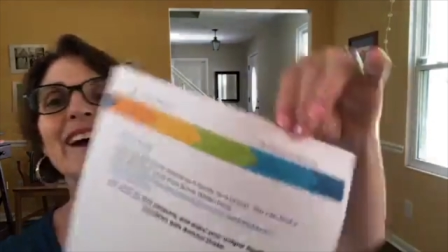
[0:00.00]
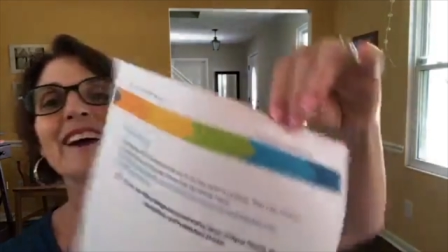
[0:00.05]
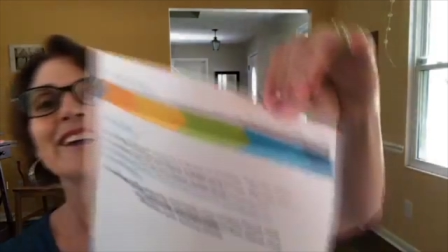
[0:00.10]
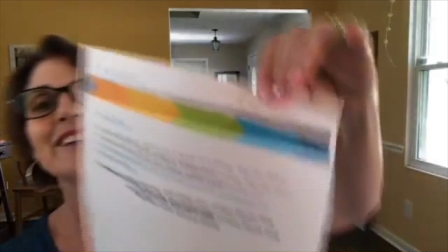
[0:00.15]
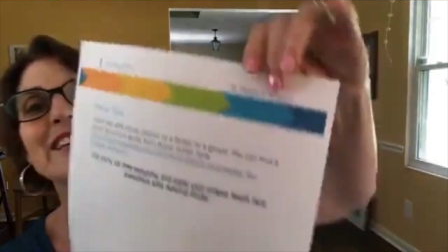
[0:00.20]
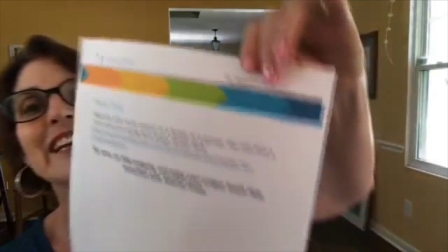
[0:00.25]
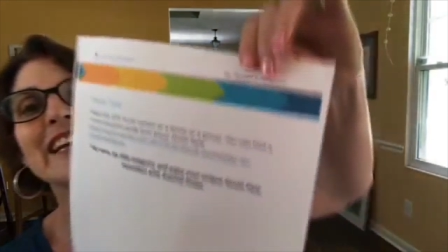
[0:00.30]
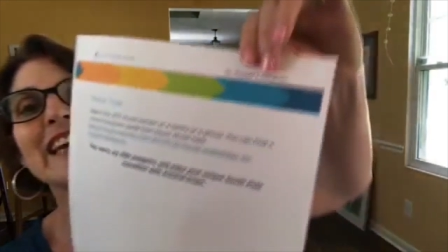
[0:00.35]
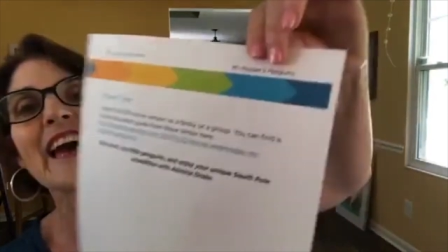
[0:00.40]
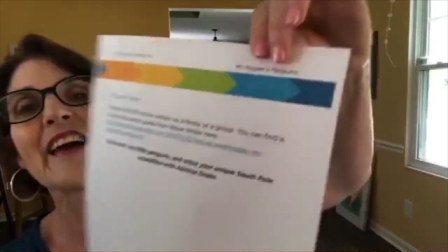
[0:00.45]

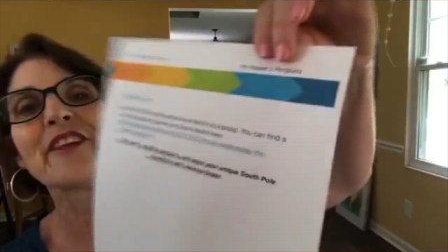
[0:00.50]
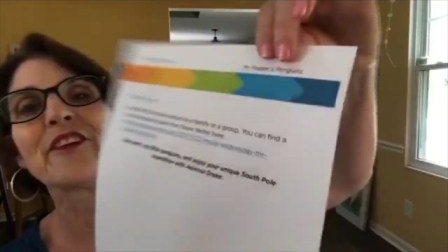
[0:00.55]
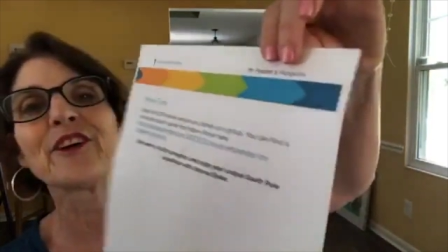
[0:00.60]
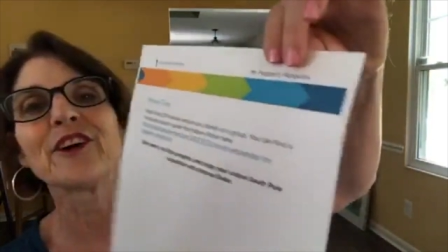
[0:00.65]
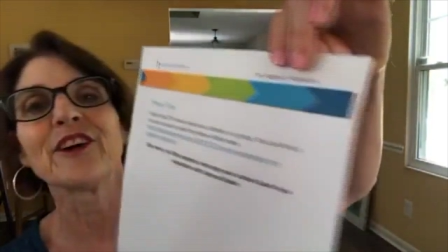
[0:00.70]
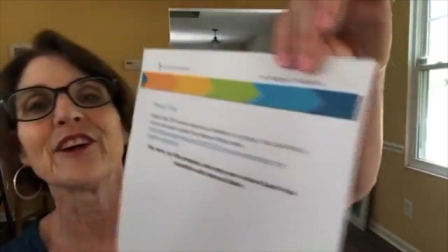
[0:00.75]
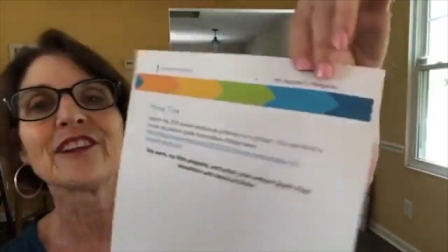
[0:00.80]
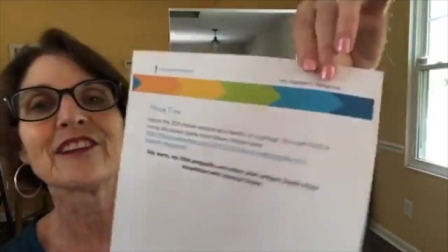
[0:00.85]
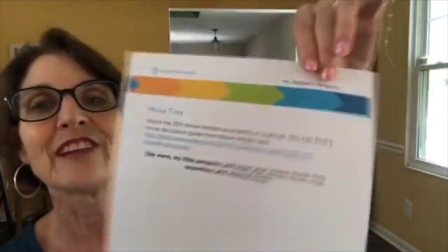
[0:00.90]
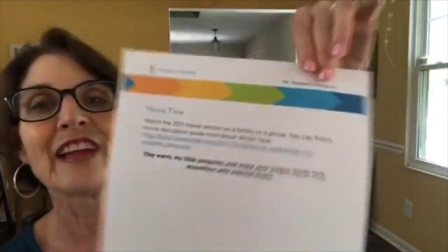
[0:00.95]

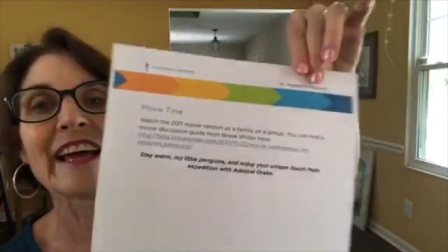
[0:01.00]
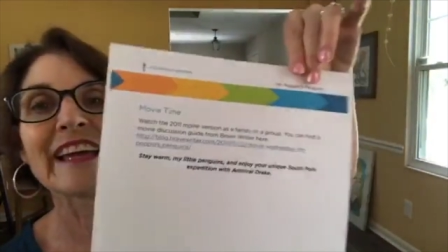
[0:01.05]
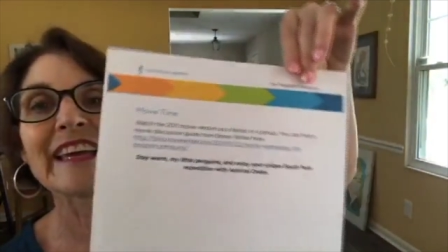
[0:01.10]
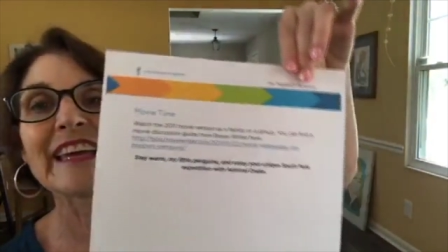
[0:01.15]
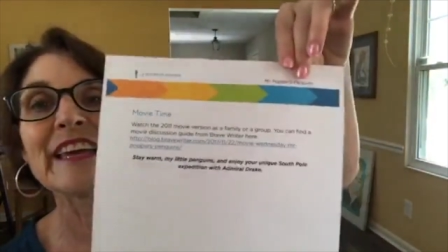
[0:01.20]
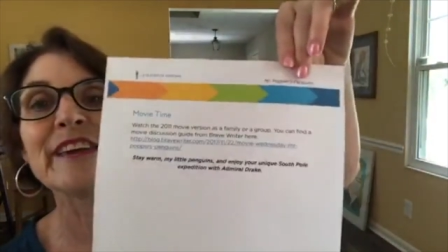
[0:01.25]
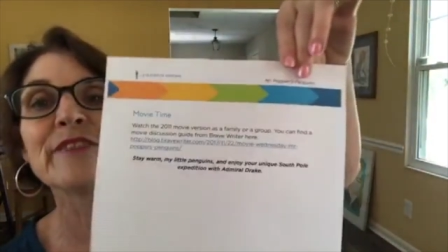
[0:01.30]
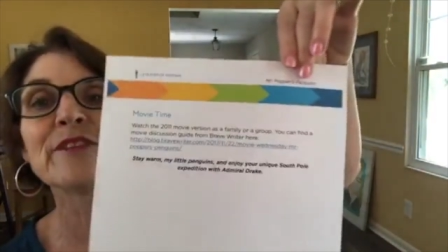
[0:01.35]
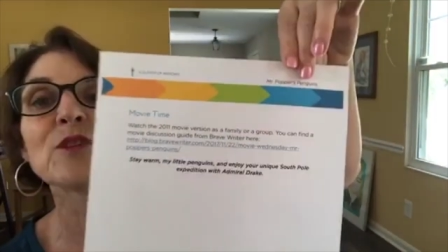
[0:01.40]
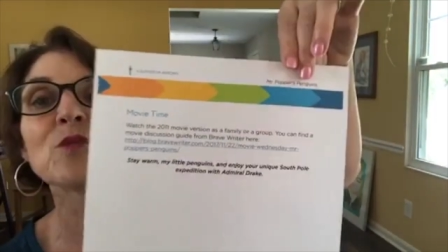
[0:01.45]
together, like
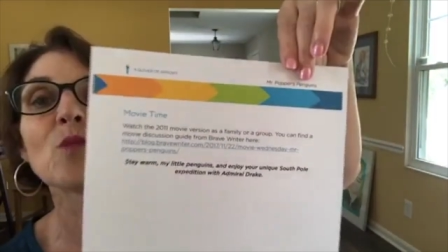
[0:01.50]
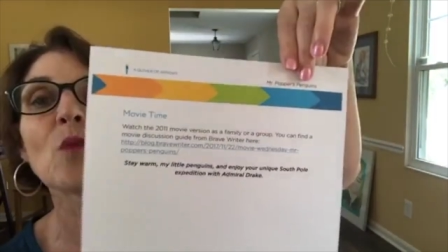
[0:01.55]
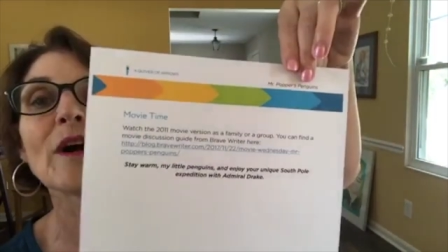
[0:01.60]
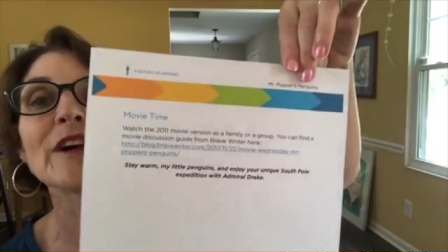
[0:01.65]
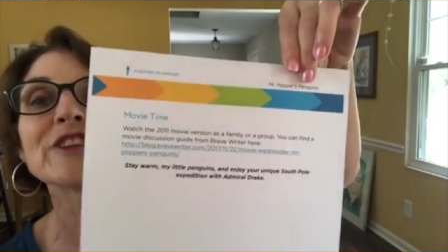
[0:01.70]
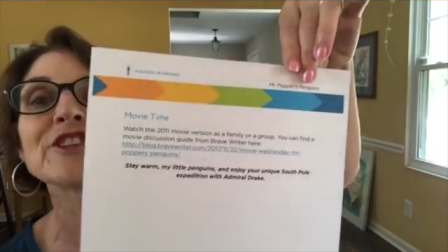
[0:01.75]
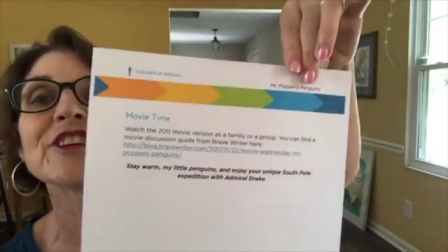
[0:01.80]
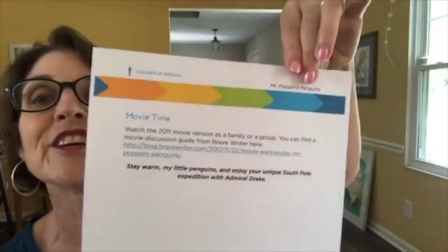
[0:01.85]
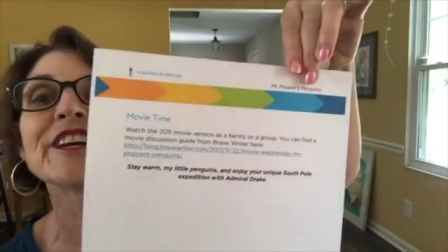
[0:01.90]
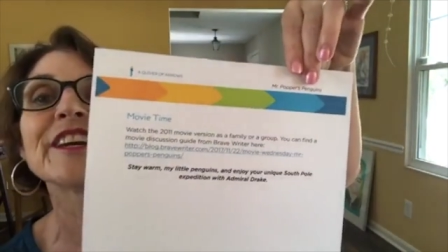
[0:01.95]
even
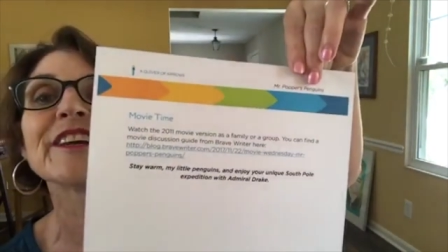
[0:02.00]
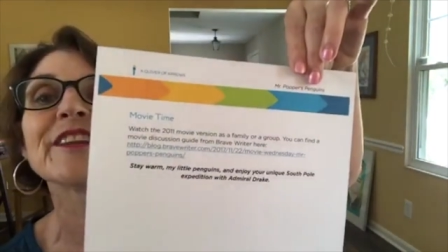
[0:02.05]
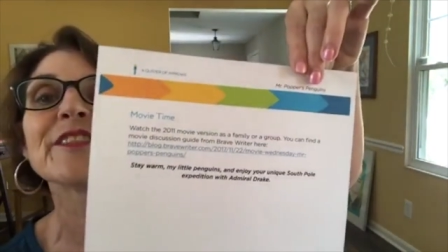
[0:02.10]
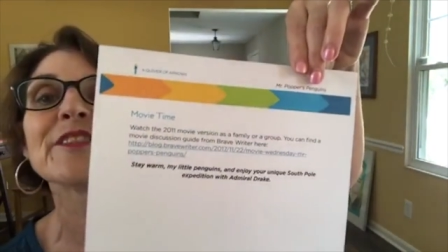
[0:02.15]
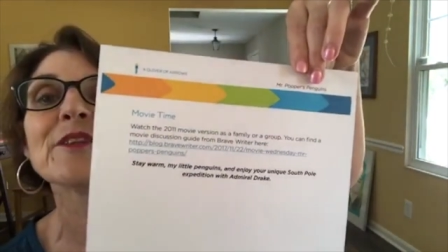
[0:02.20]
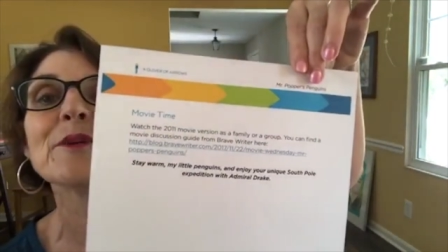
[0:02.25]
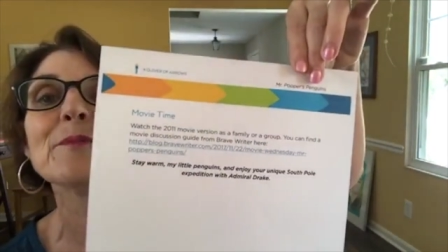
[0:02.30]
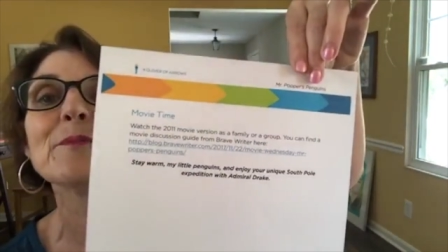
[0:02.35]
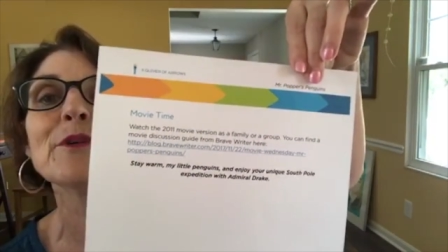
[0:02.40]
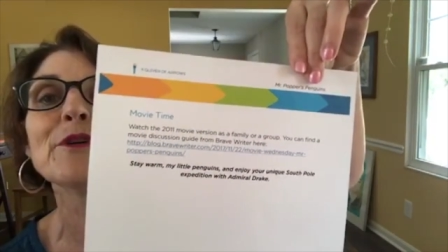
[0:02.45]
watching
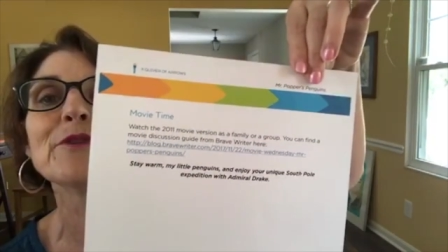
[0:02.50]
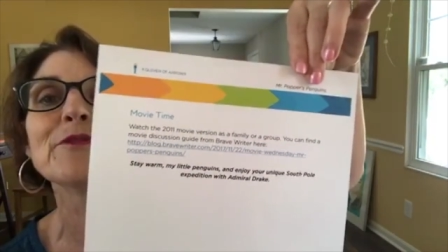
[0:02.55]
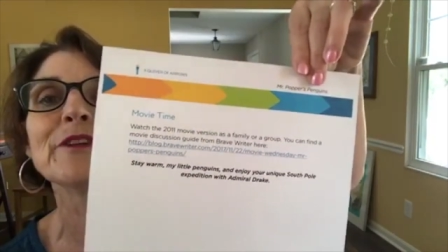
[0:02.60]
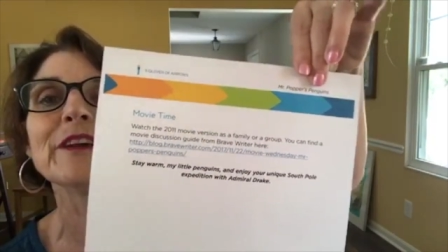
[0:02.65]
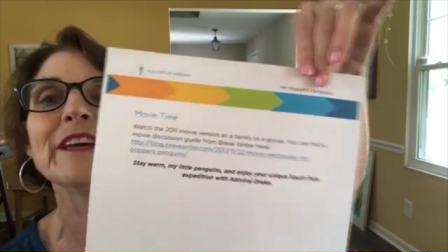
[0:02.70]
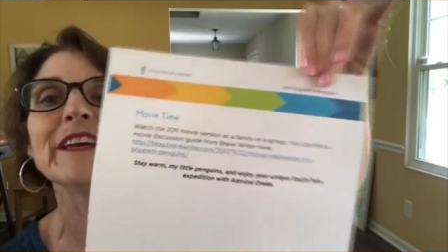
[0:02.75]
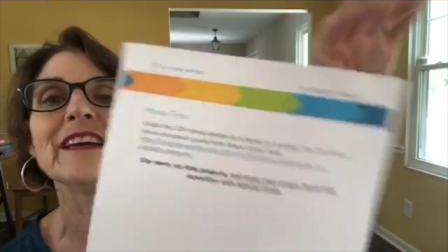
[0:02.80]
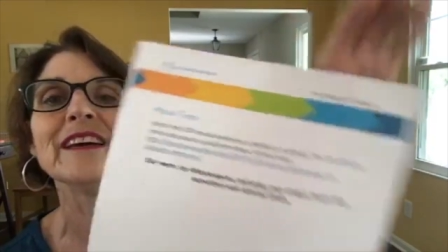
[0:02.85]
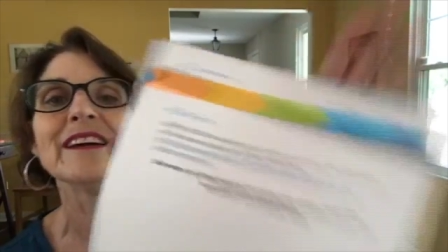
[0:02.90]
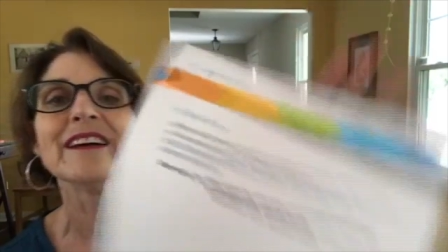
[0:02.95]
the
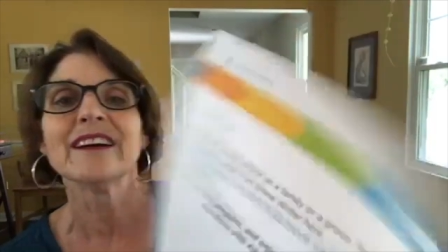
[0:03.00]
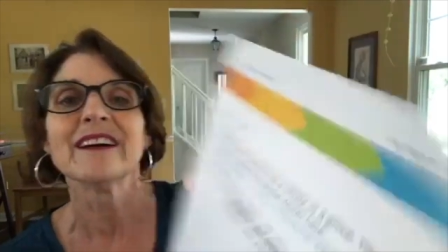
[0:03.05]
movie.